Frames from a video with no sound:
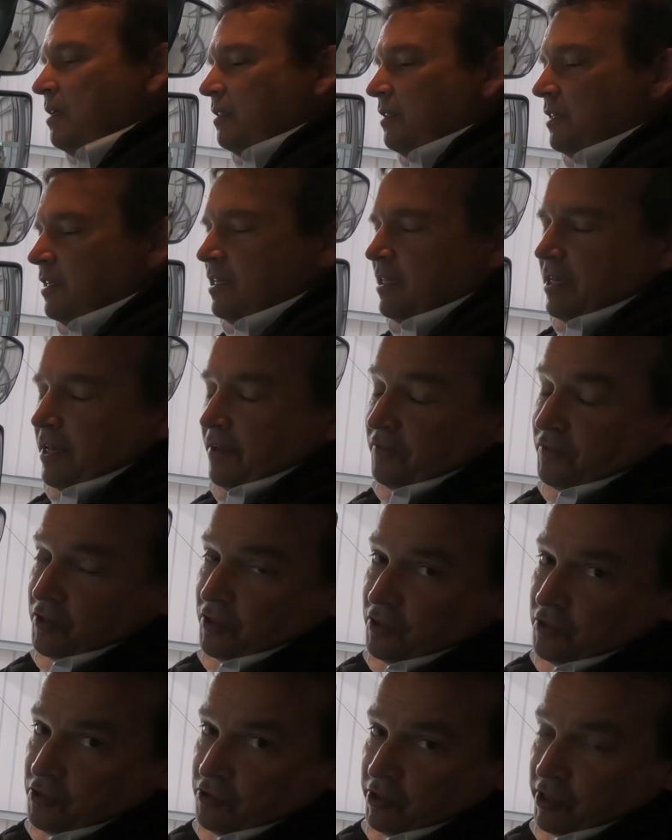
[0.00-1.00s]
The left
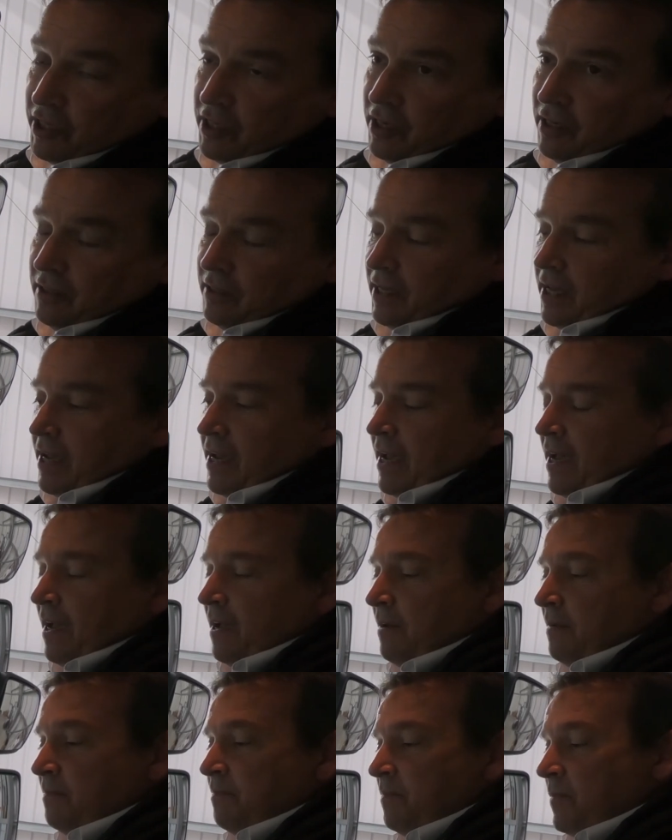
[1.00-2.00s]
turn trigger
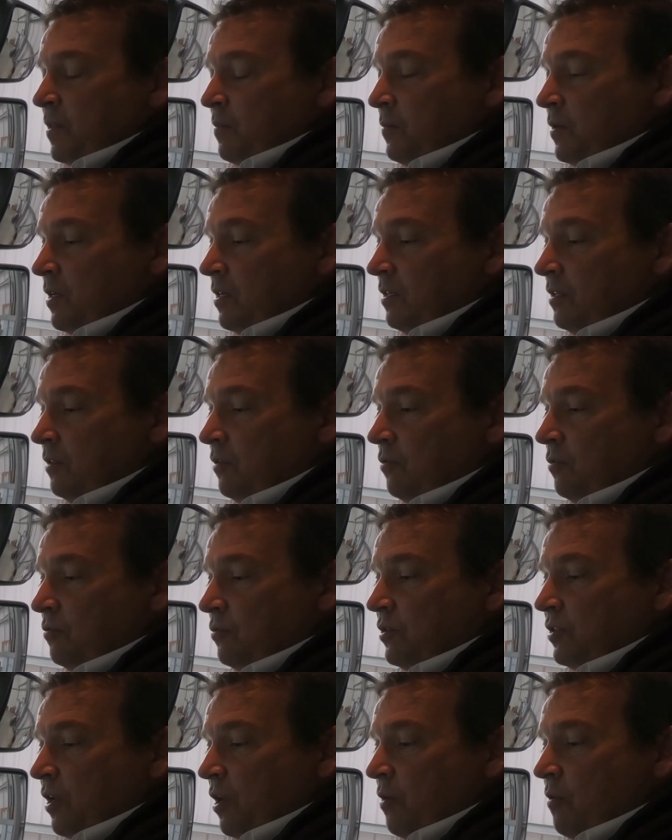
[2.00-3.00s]
will
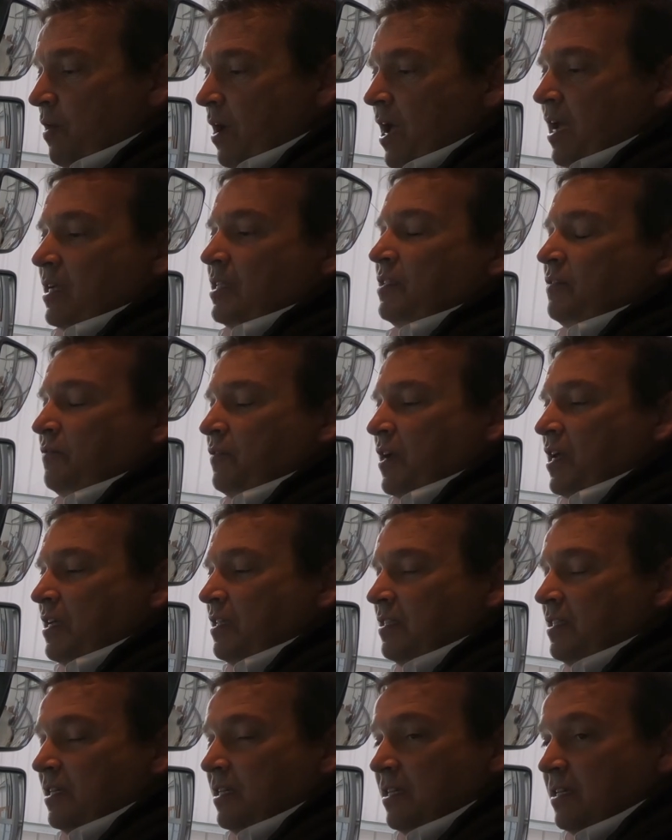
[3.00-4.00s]
also
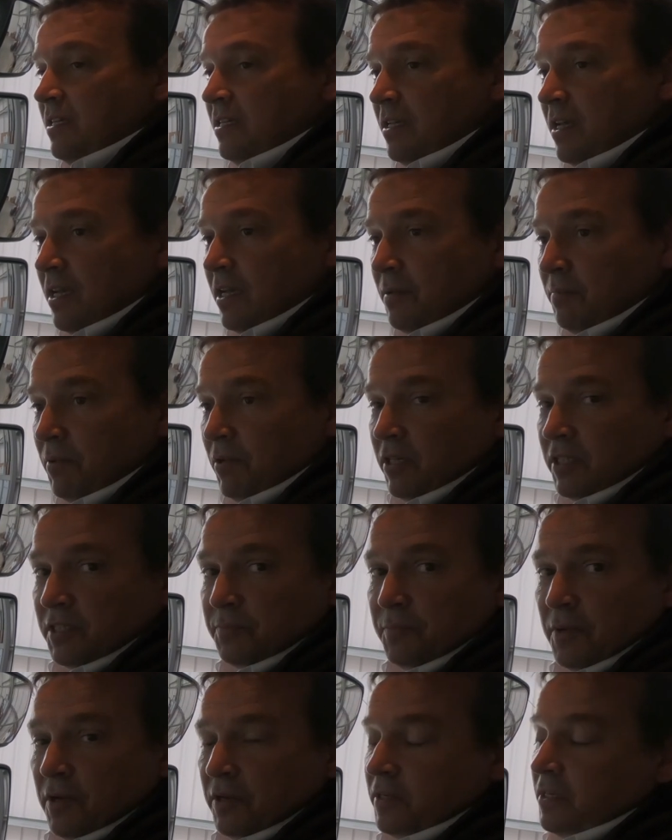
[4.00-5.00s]
activate the blind
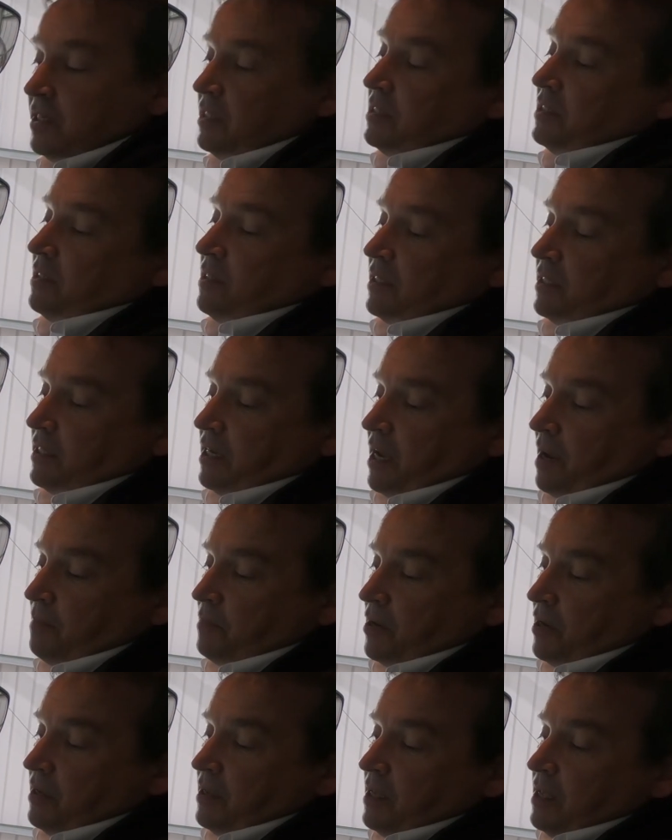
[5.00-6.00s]
spot near side
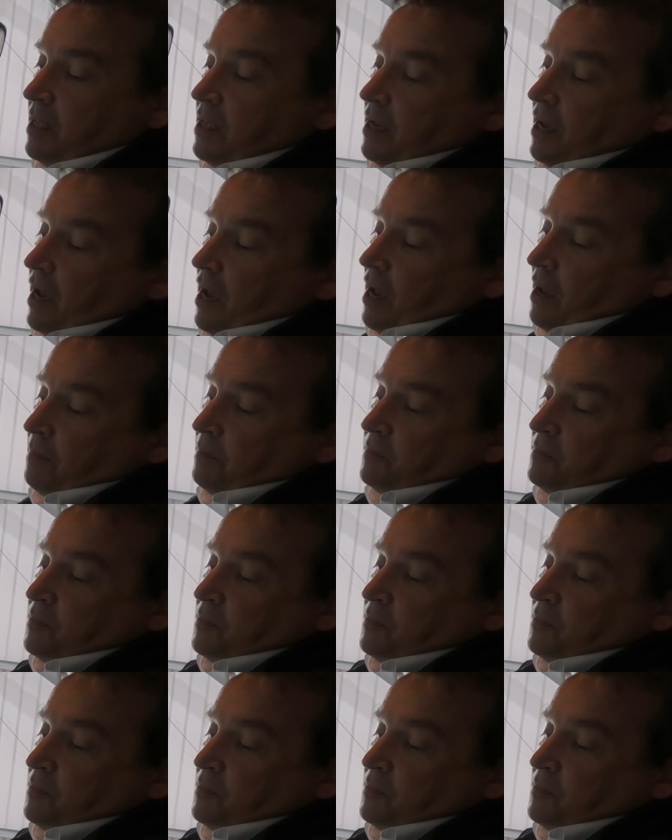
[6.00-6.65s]
camera and